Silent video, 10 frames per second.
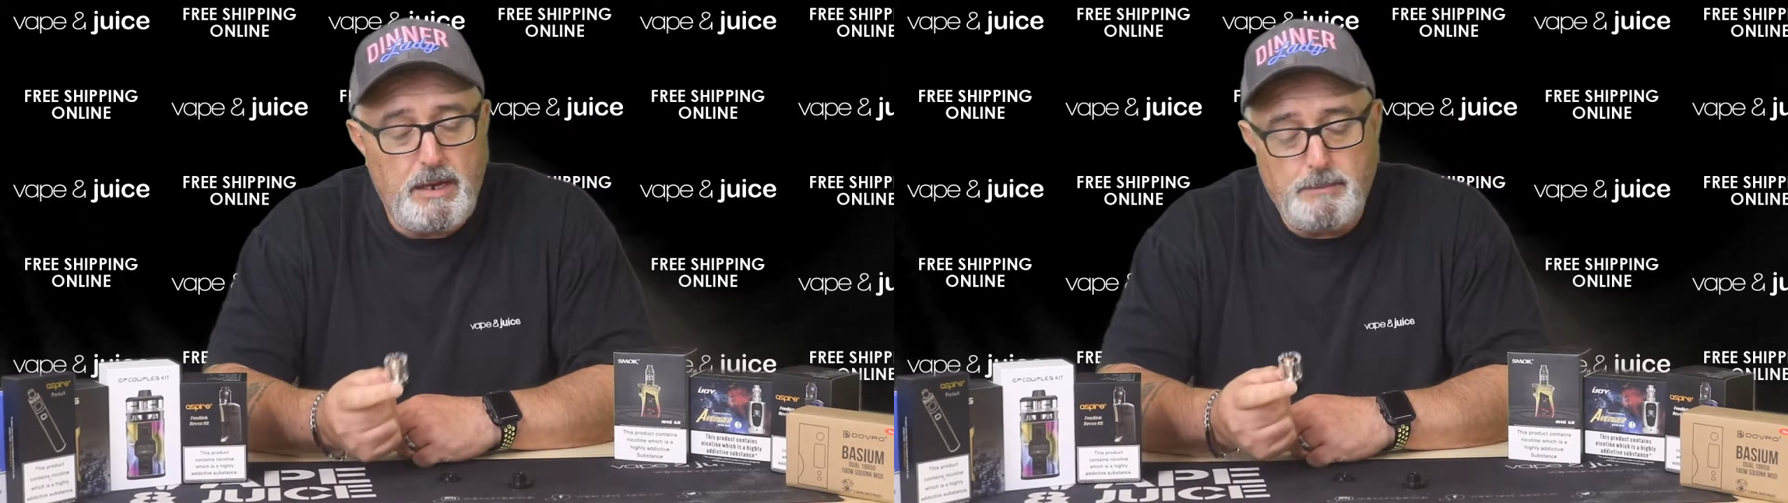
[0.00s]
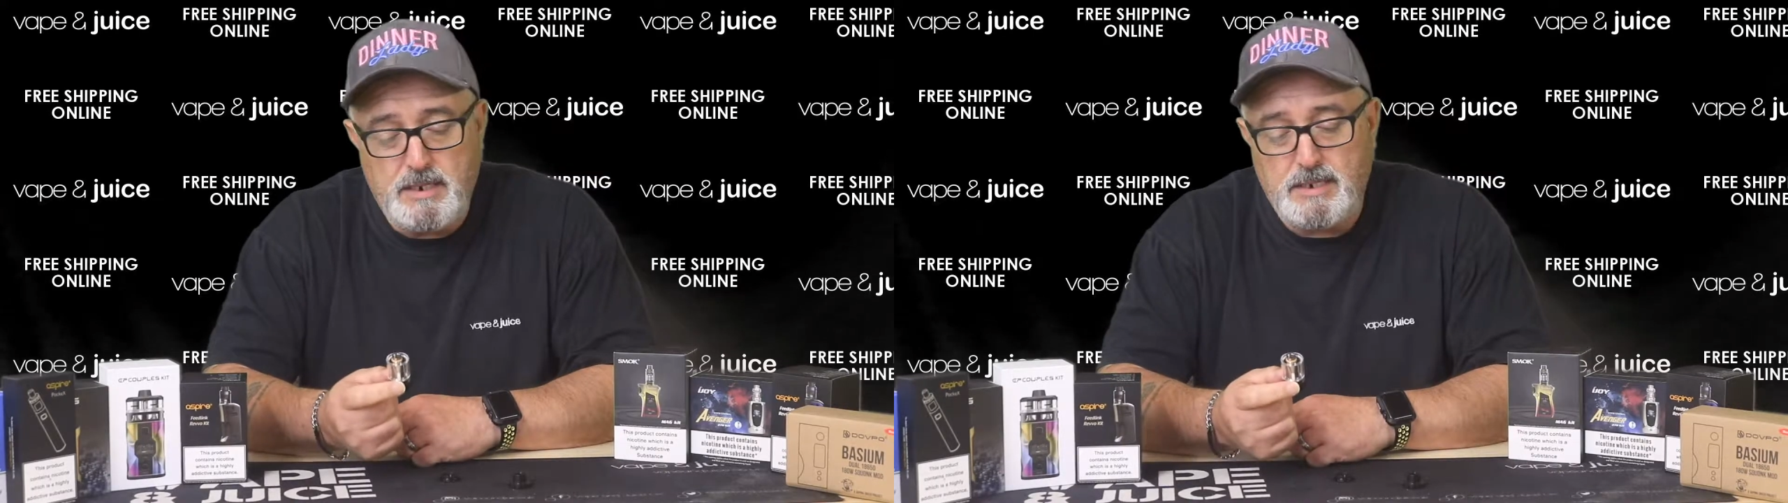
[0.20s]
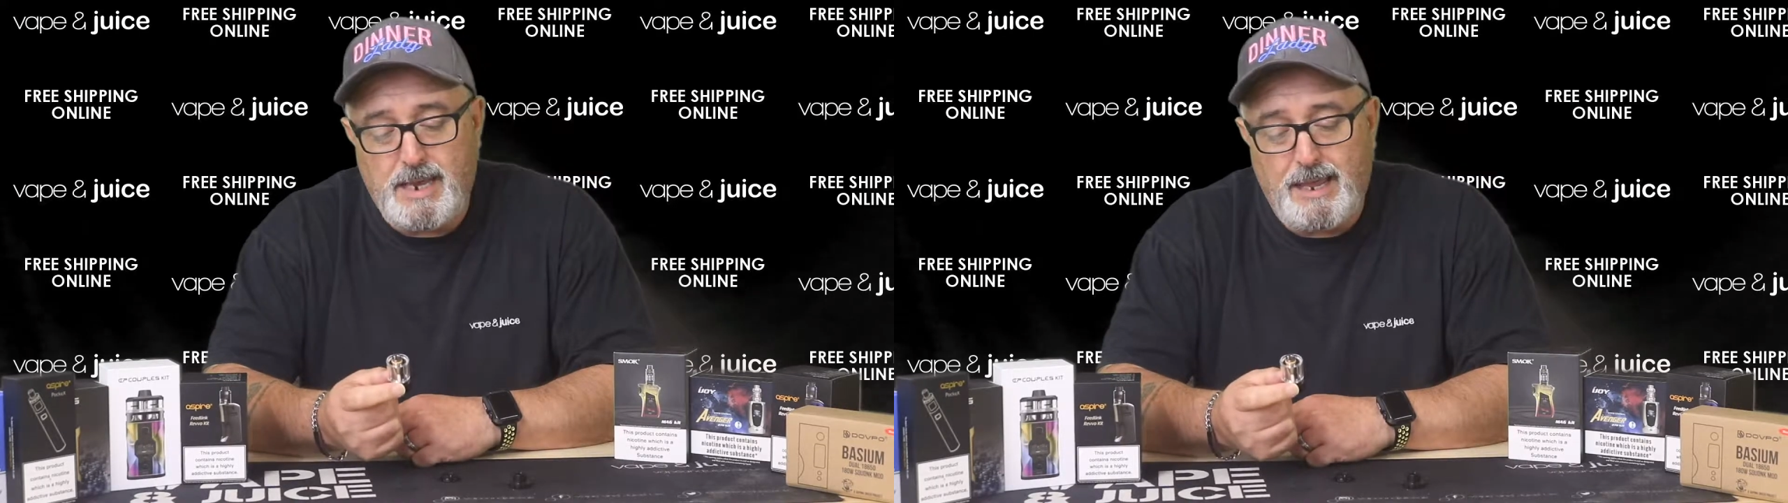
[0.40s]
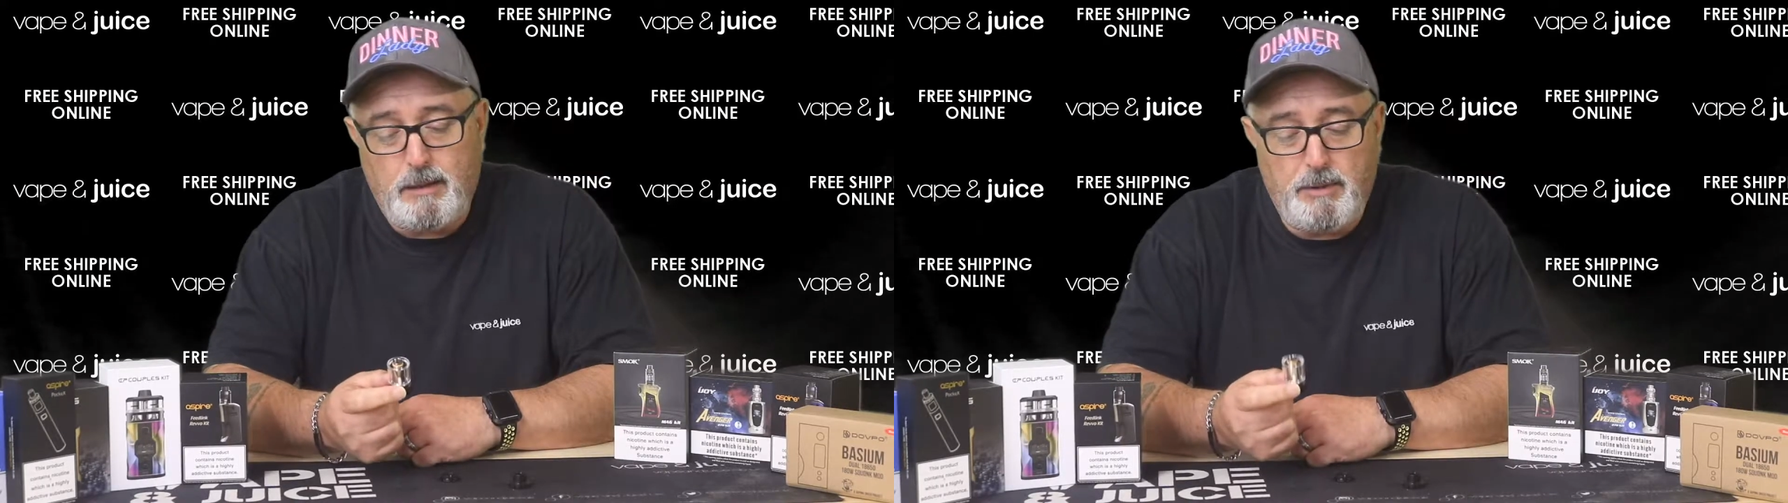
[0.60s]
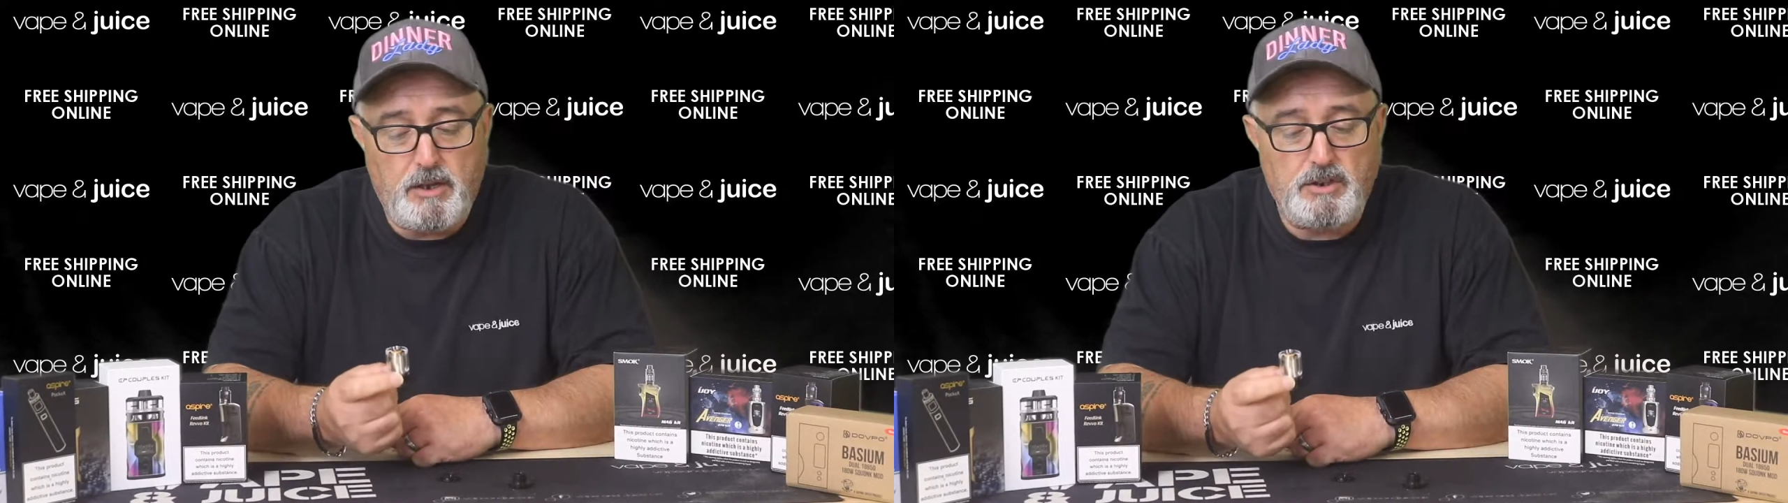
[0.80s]
empty
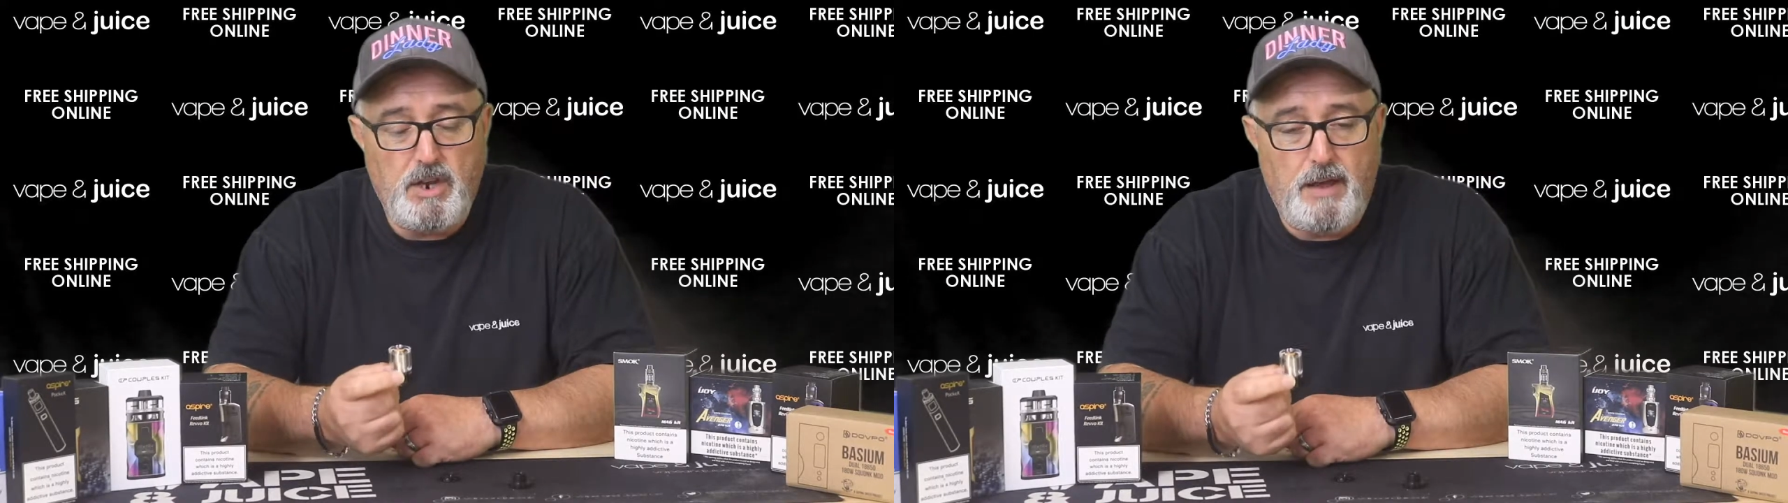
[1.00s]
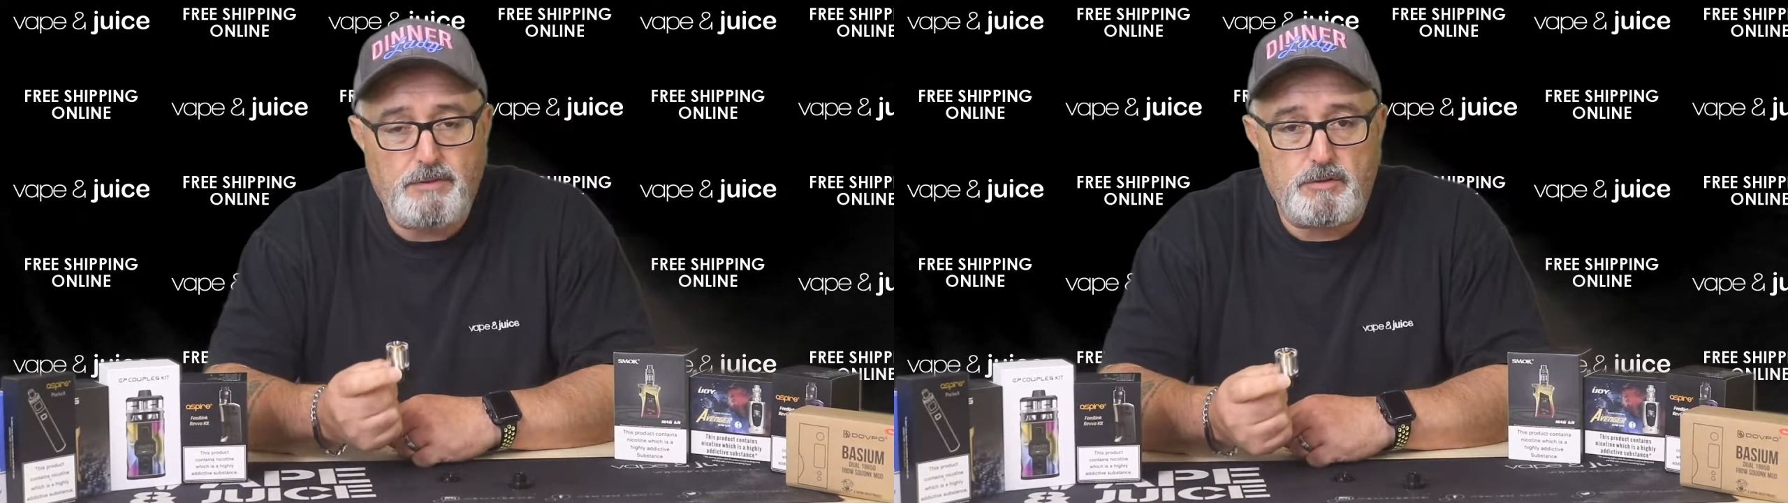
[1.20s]
tank because you have